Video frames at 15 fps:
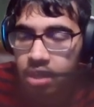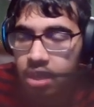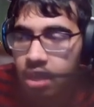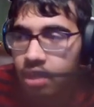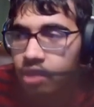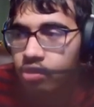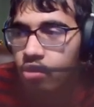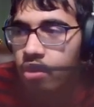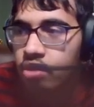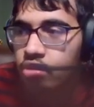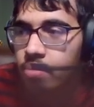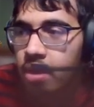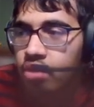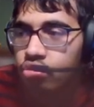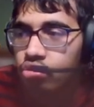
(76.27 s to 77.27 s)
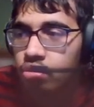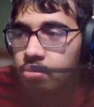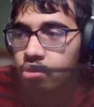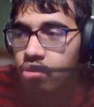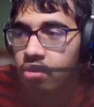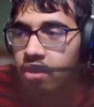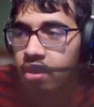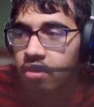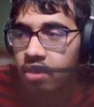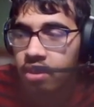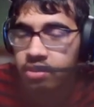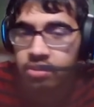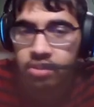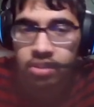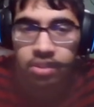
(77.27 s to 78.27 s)
dream draw now,
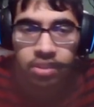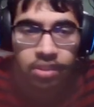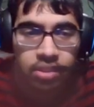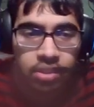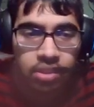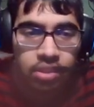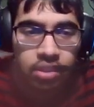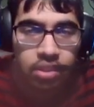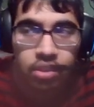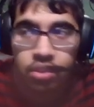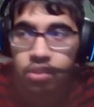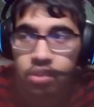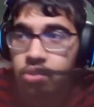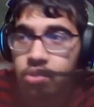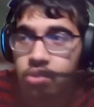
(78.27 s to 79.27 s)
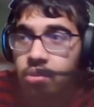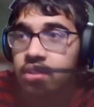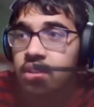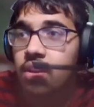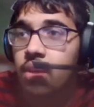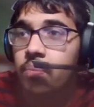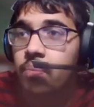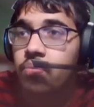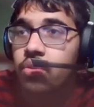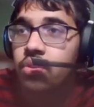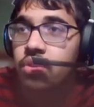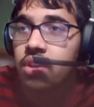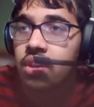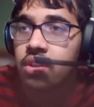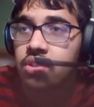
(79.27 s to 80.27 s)
guys. So get that up for you
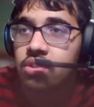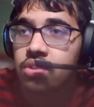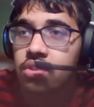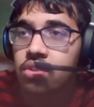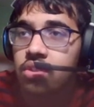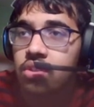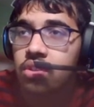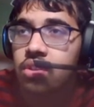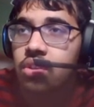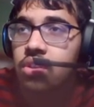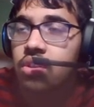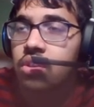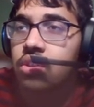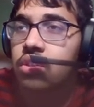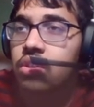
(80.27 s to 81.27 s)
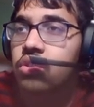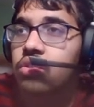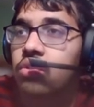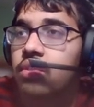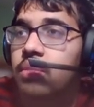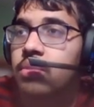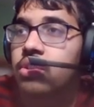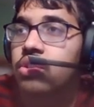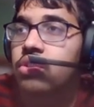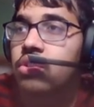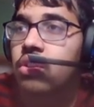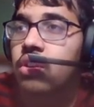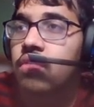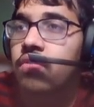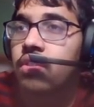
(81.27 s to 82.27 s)
guys. So let me
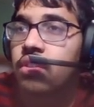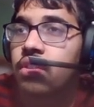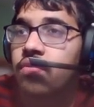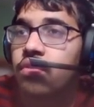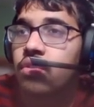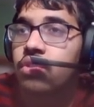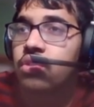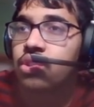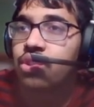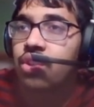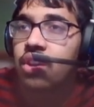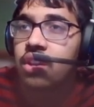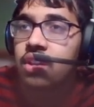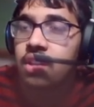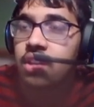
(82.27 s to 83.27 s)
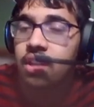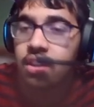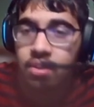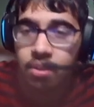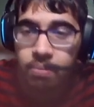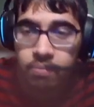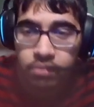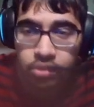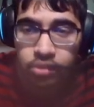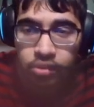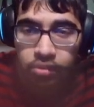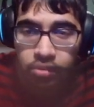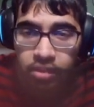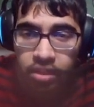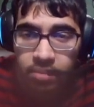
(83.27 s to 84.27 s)
start from the first slide to get it up. So
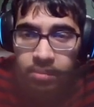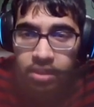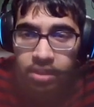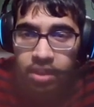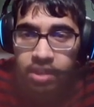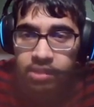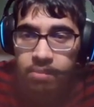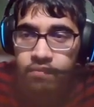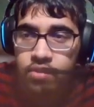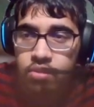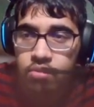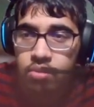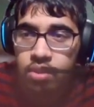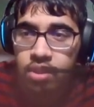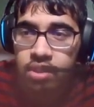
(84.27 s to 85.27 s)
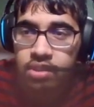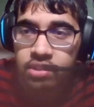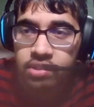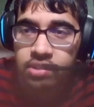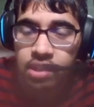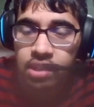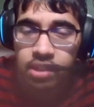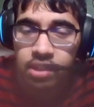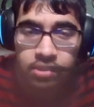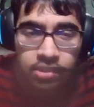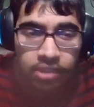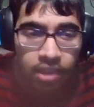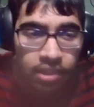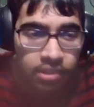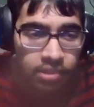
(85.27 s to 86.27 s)
give me a few seconds to
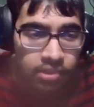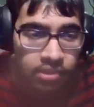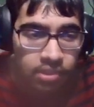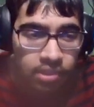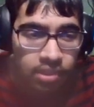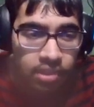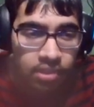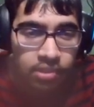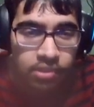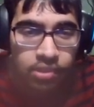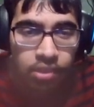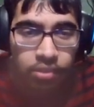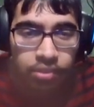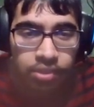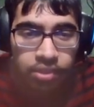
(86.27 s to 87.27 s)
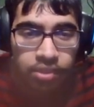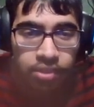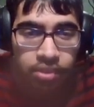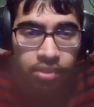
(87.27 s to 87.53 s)
get this settled in.